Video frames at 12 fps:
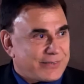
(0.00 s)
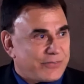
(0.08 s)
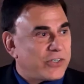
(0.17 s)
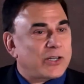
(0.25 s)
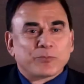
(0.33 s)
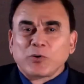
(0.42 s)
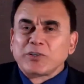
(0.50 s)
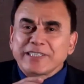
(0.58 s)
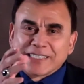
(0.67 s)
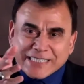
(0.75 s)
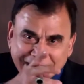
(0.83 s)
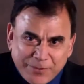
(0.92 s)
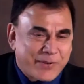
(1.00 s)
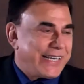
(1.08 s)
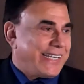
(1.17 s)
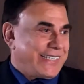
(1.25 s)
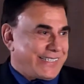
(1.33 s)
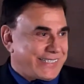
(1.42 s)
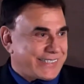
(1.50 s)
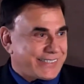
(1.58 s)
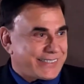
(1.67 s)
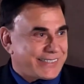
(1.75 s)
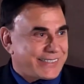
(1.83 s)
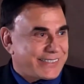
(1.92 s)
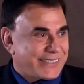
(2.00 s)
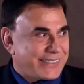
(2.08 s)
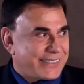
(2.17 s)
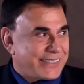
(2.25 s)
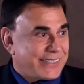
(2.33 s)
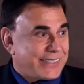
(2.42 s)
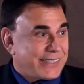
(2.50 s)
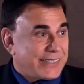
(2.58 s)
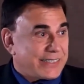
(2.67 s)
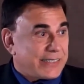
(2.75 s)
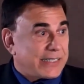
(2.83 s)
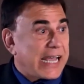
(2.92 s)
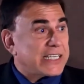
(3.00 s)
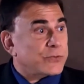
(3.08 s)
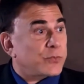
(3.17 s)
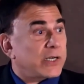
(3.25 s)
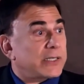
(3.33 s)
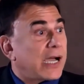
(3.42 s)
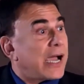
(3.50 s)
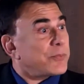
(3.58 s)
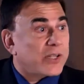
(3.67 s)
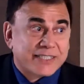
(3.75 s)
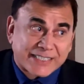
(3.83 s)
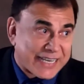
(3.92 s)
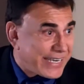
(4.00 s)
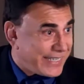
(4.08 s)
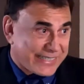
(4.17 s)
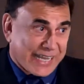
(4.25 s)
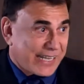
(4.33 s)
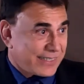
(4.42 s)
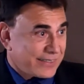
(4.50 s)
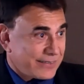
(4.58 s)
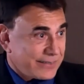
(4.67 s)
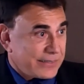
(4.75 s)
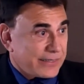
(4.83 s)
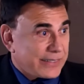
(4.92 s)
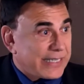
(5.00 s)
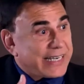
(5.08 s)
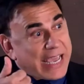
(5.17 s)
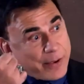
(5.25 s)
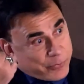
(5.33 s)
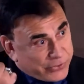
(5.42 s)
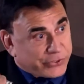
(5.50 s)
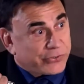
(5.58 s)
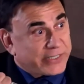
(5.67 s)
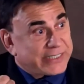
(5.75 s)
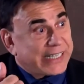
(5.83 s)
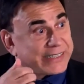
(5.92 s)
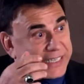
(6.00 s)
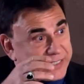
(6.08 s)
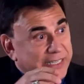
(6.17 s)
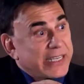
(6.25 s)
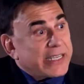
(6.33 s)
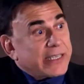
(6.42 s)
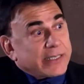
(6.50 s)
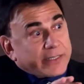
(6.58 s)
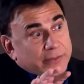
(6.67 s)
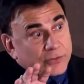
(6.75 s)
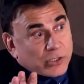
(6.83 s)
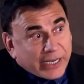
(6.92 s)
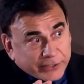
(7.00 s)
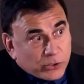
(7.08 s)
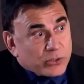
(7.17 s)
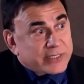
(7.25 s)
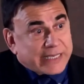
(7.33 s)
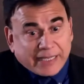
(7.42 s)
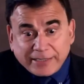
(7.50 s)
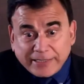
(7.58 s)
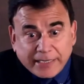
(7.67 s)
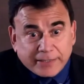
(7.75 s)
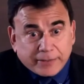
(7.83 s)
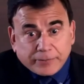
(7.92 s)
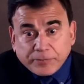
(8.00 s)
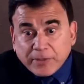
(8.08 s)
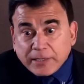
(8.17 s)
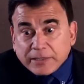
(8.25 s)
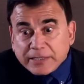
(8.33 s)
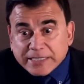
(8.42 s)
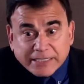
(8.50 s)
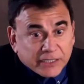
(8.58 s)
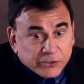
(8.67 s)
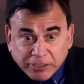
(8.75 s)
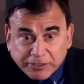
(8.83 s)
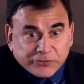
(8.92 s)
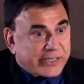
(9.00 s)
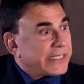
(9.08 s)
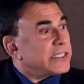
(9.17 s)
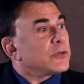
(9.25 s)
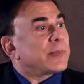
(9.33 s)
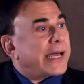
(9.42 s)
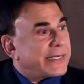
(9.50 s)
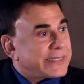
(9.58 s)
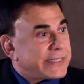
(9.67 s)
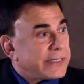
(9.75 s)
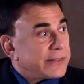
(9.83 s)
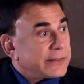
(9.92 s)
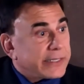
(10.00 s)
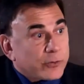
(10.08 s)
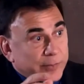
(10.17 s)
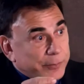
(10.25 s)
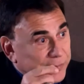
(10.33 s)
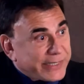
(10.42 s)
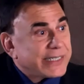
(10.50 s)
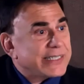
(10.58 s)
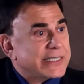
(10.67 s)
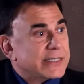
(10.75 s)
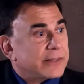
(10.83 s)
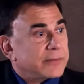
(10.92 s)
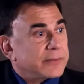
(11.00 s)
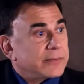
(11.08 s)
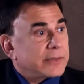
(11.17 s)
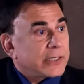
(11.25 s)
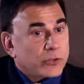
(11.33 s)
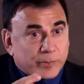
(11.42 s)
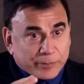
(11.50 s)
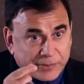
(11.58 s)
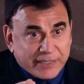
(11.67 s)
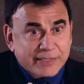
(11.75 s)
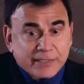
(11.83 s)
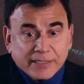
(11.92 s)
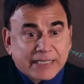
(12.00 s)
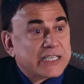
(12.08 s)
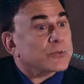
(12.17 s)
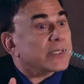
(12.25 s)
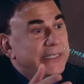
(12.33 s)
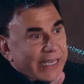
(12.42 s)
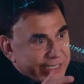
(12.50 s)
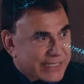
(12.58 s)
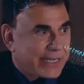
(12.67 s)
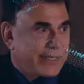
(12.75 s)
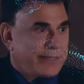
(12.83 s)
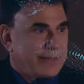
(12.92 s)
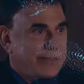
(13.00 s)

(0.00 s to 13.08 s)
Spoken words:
We are more than siblings. That's what, I'm not saying that. The laboratory that they diagnose and they disintegrate humanity, human beings, that's what they say.